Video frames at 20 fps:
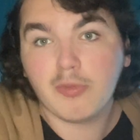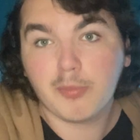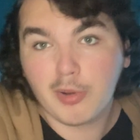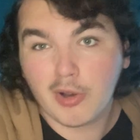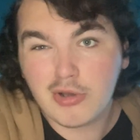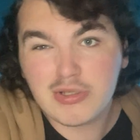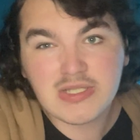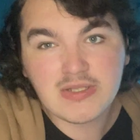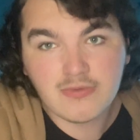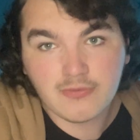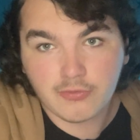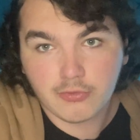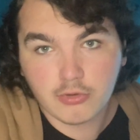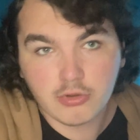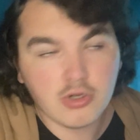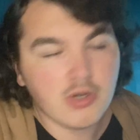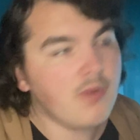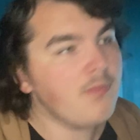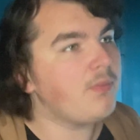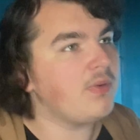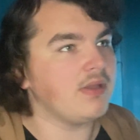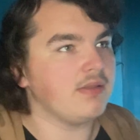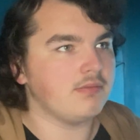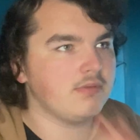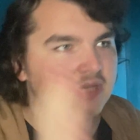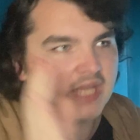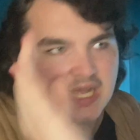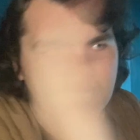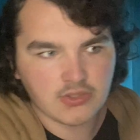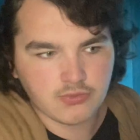posing for it, but
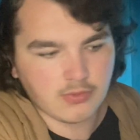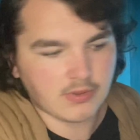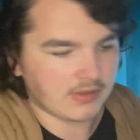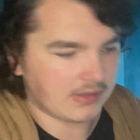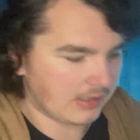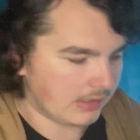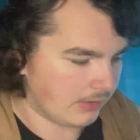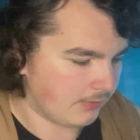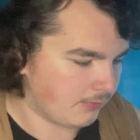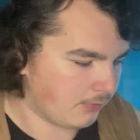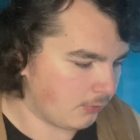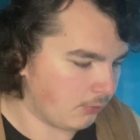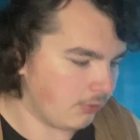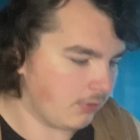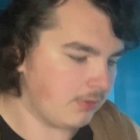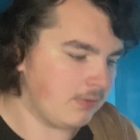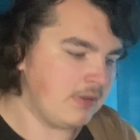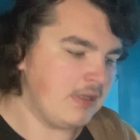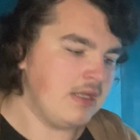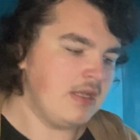that's what they're for.